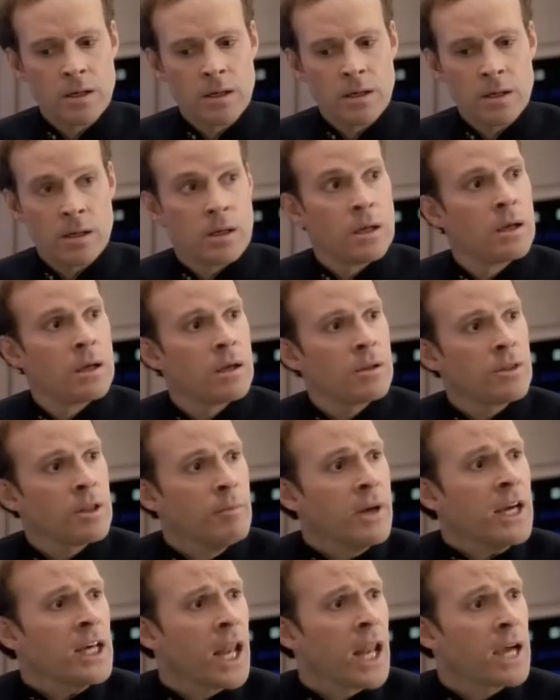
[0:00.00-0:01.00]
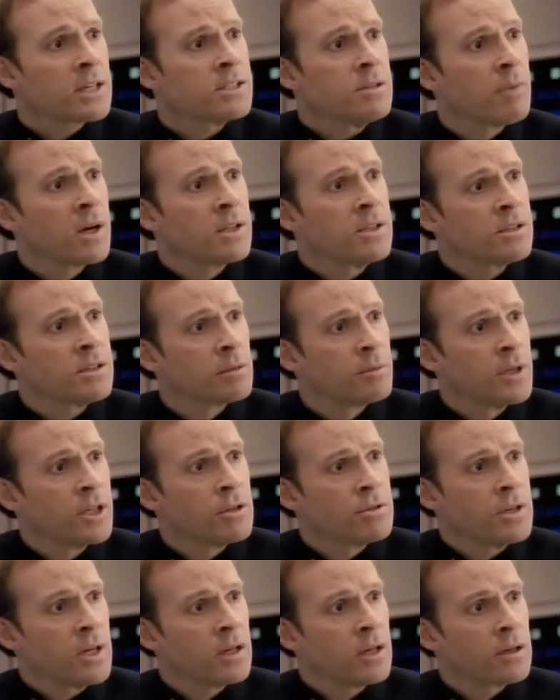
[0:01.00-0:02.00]
The Mikulaks might still be
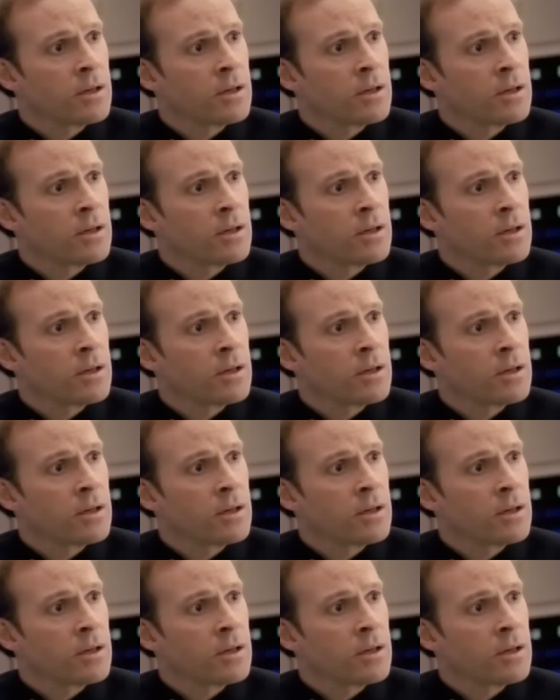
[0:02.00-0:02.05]
using